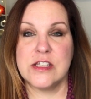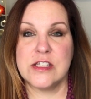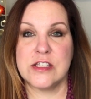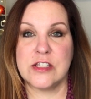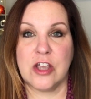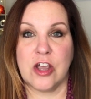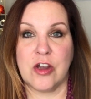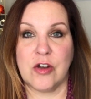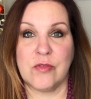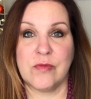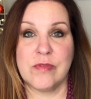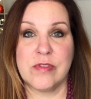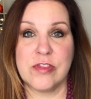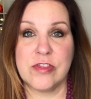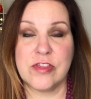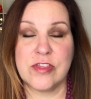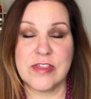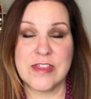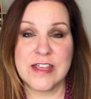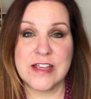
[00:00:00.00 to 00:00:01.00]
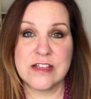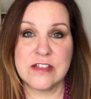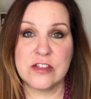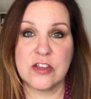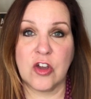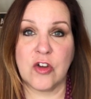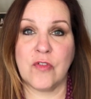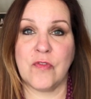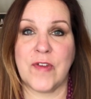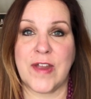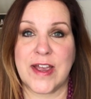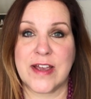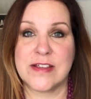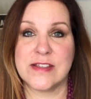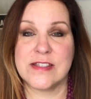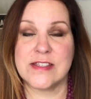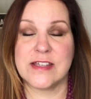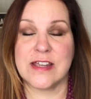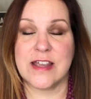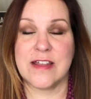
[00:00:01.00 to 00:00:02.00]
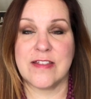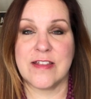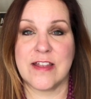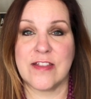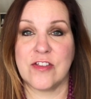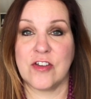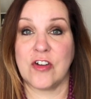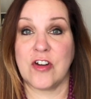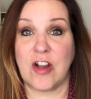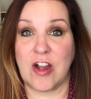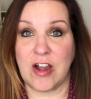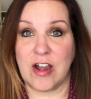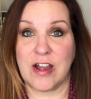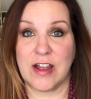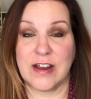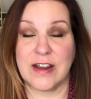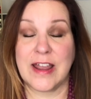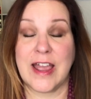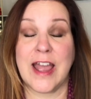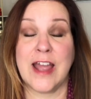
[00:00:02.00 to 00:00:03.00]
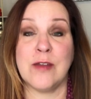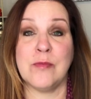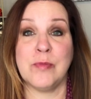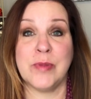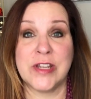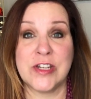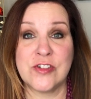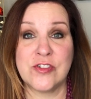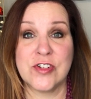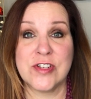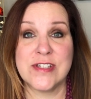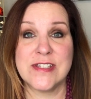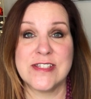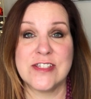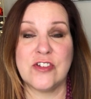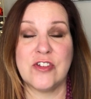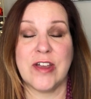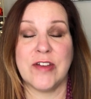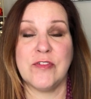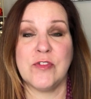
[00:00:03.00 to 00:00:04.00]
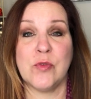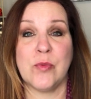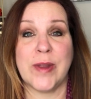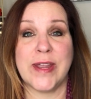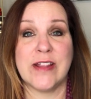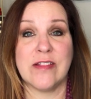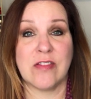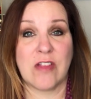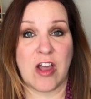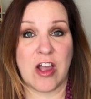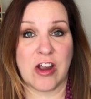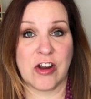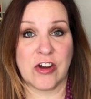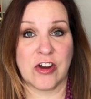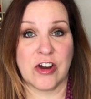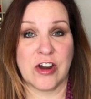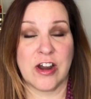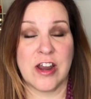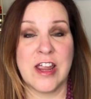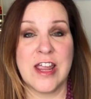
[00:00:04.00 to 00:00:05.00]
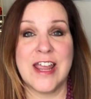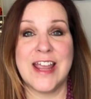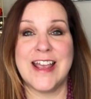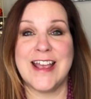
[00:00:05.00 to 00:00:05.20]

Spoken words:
So things go fast and then they're gone. On Pinterest, you have to wait longer.